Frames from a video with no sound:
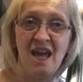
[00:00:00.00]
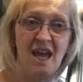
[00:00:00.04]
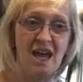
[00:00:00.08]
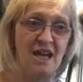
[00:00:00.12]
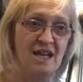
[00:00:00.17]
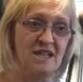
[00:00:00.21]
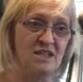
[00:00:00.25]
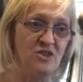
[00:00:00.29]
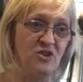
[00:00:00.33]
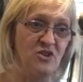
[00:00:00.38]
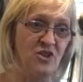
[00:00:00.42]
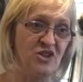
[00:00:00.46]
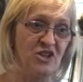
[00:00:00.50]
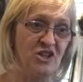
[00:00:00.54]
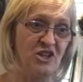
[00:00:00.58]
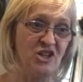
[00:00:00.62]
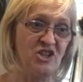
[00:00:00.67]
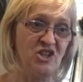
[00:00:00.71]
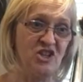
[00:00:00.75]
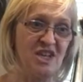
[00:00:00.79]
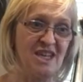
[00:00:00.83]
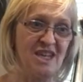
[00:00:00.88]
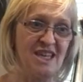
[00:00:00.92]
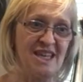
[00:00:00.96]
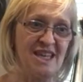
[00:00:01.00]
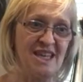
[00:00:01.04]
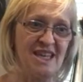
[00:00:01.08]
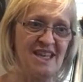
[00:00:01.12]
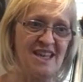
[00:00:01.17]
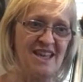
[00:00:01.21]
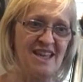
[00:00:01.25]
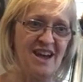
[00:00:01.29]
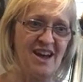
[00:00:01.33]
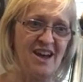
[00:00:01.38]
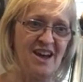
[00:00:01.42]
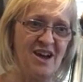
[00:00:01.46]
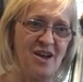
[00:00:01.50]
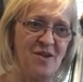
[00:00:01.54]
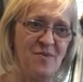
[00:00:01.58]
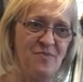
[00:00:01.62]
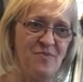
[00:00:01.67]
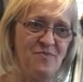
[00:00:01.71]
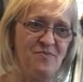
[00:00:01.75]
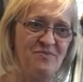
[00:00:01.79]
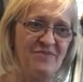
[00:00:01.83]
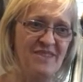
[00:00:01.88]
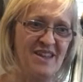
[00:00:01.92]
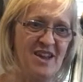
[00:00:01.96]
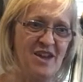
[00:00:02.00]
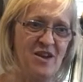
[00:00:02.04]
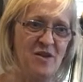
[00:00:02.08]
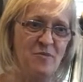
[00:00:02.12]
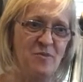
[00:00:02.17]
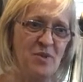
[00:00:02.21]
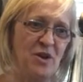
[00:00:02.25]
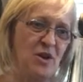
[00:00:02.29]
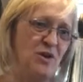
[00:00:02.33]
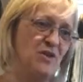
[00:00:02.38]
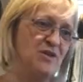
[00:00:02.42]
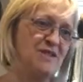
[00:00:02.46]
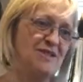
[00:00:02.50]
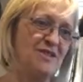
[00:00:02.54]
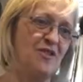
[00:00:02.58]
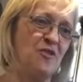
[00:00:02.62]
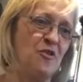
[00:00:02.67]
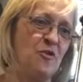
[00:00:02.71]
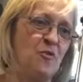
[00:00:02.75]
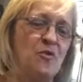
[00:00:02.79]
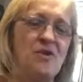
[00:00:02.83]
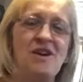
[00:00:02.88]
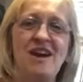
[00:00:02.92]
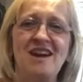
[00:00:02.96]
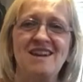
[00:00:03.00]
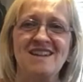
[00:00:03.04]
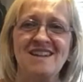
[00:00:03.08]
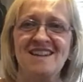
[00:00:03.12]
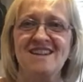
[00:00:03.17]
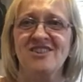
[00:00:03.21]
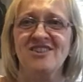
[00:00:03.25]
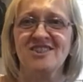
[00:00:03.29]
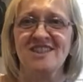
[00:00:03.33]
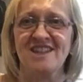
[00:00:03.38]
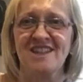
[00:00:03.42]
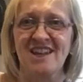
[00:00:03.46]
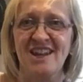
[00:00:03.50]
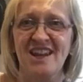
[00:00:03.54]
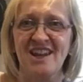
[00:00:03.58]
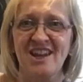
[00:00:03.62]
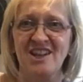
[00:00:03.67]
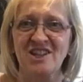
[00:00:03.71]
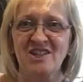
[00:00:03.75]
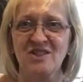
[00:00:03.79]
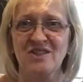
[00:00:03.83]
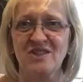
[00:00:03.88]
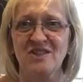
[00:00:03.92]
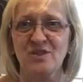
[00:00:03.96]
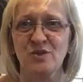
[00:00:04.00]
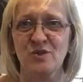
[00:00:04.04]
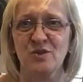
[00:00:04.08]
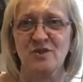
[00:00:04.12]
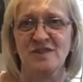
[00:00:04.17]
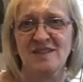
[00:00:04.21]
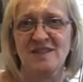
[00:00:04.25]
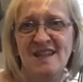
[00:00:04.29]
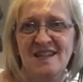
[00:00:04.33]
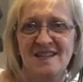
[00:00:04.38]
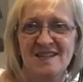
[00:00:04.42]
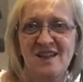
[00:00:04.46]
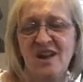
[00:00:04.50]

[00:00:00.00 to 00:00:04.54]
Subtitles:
It's not only cheeky because we're adding an articulation that sort of says,